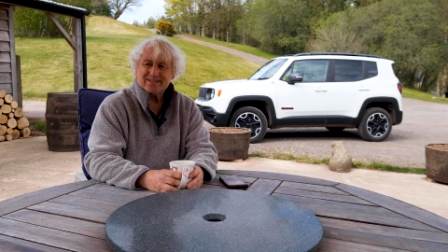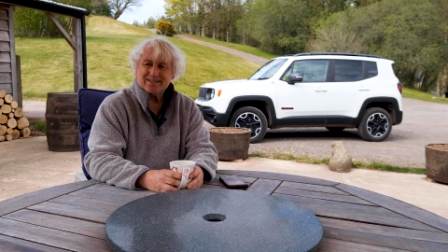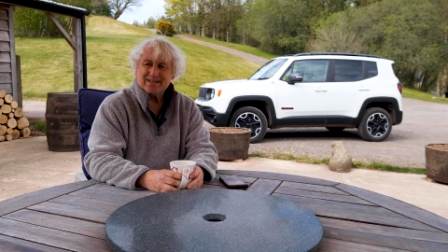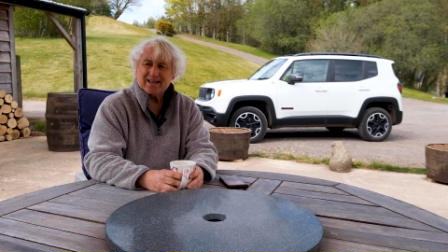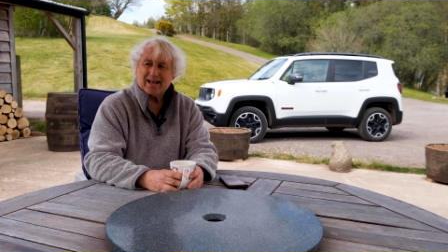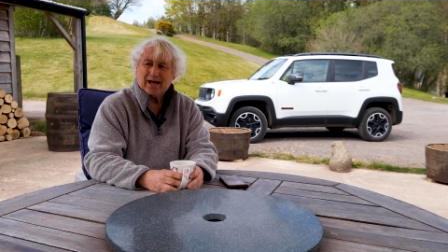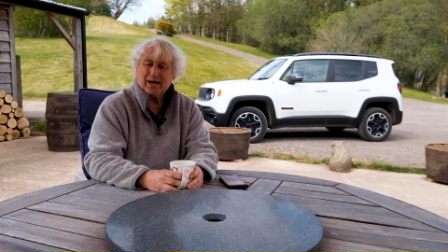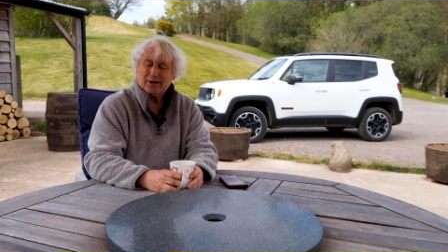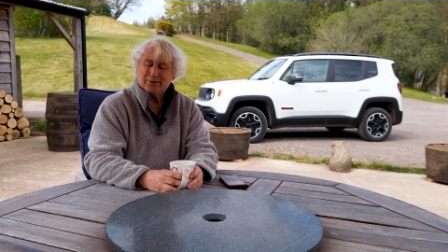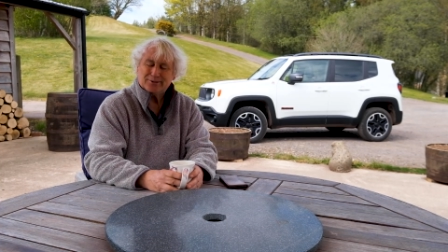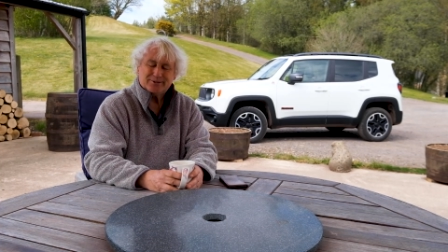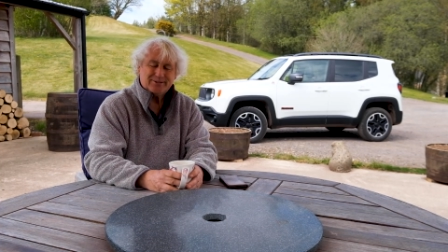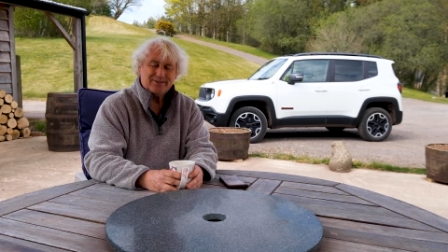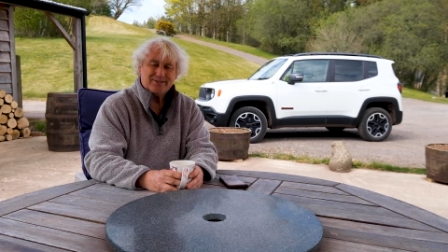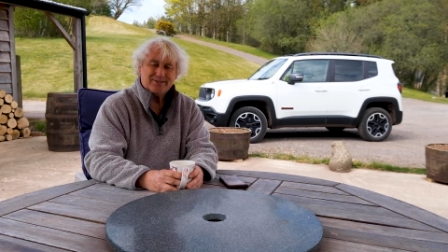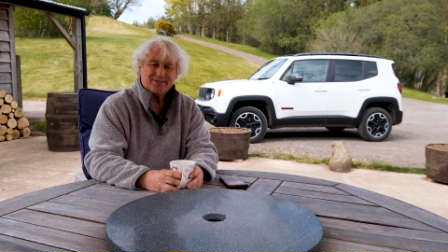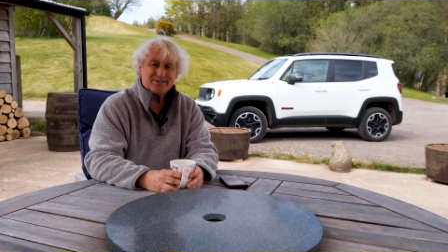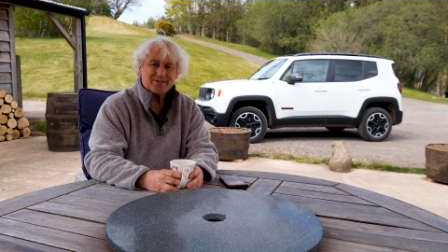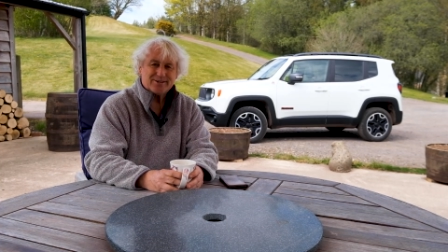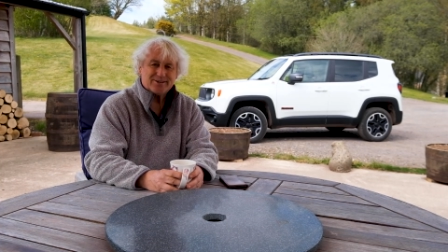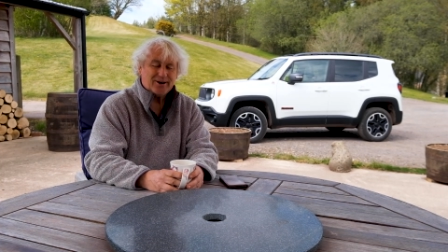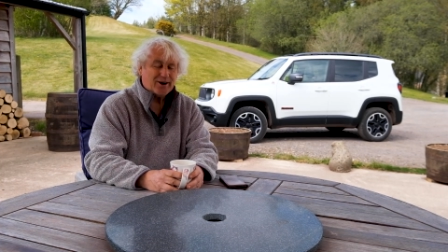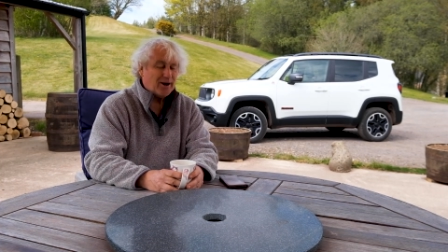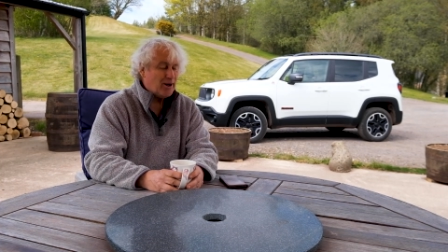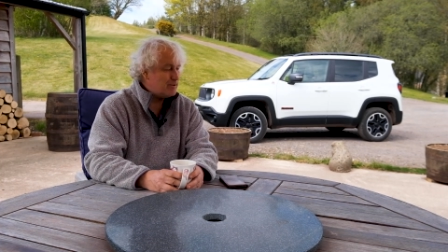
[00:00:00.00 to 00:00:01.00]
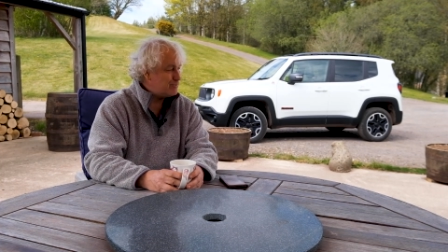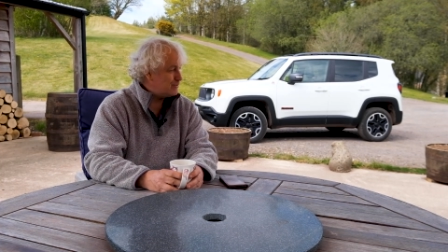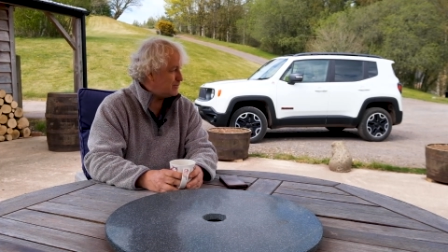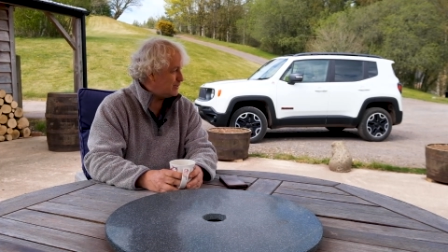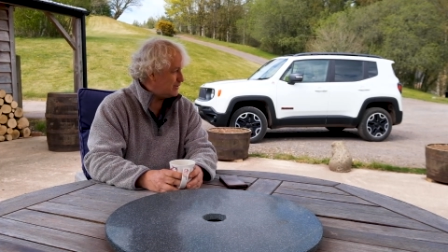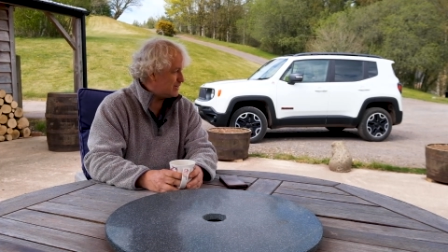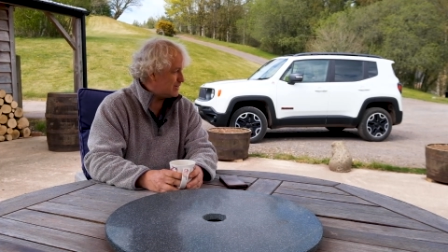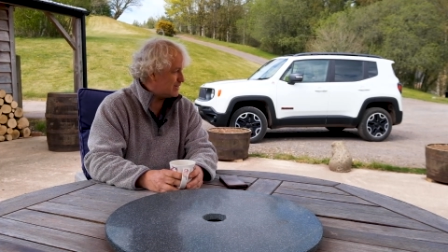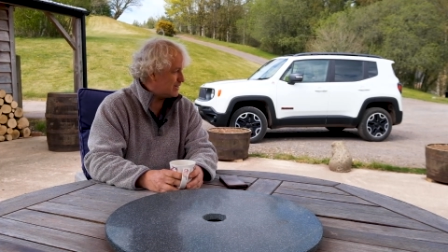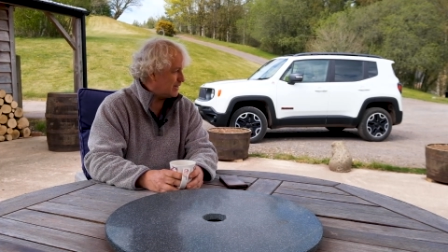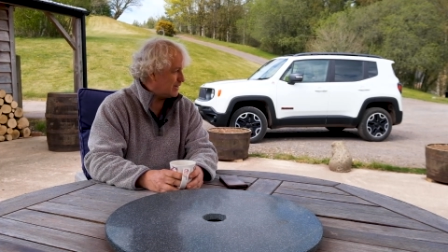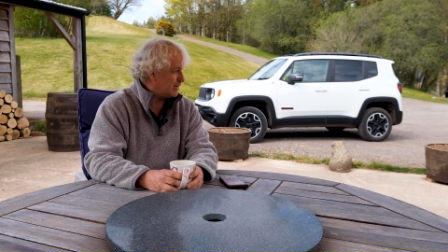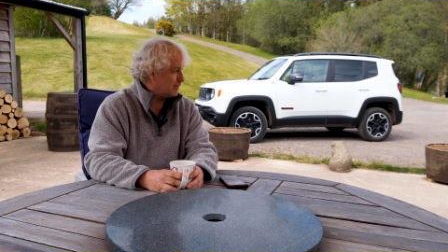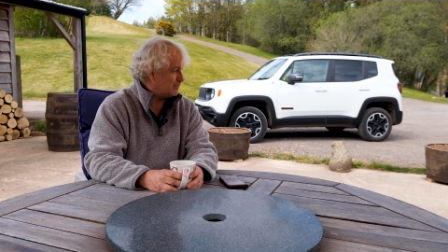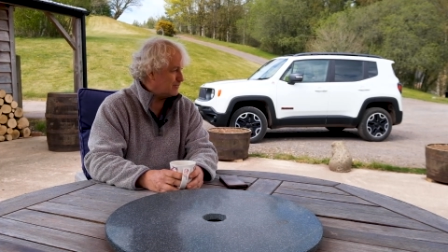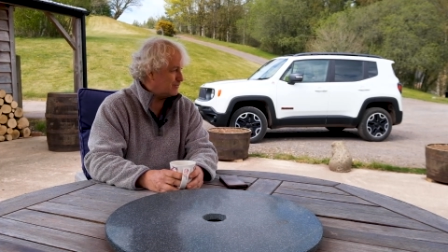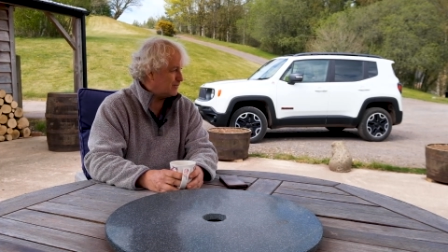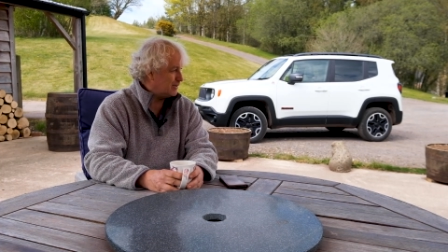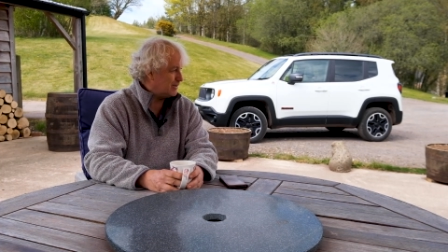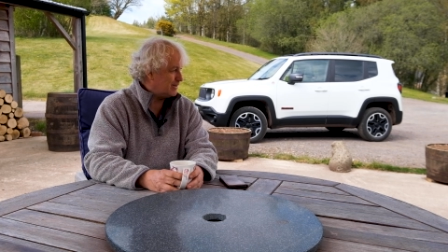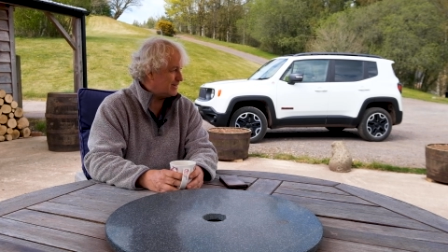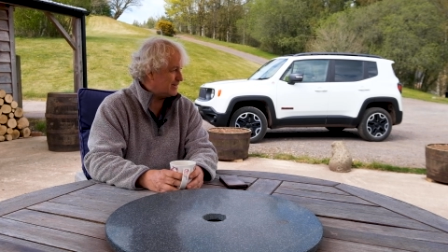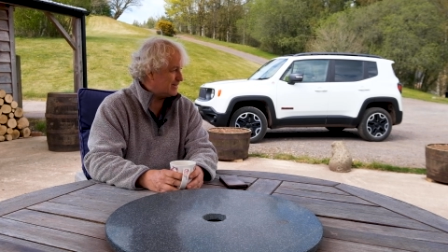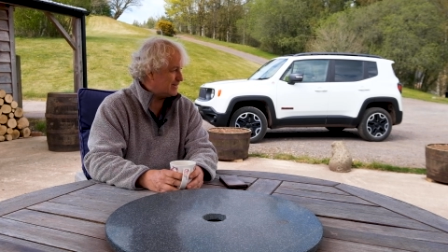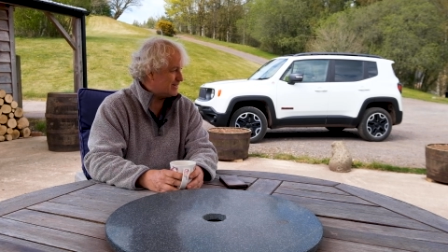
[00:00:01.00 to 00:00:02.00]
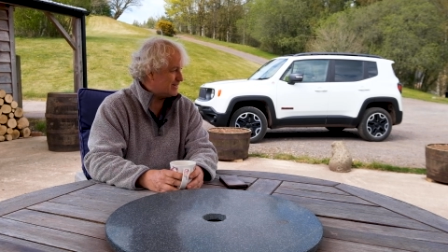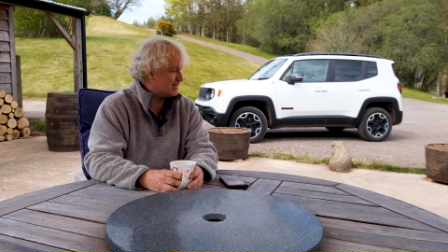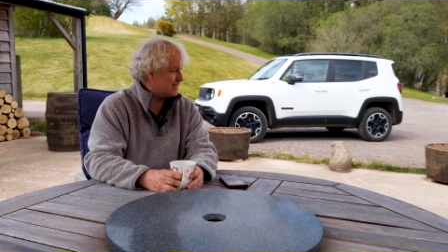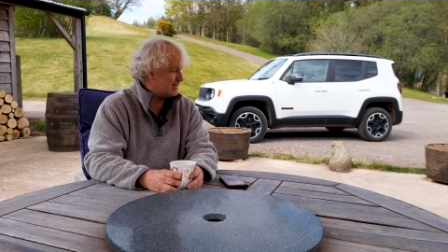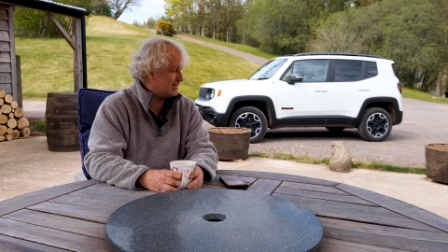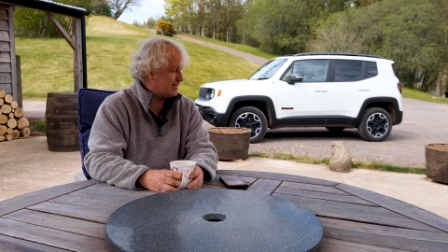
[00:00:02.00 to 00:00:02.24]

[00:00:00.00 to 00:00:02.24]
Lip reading: how to describe this thing, because,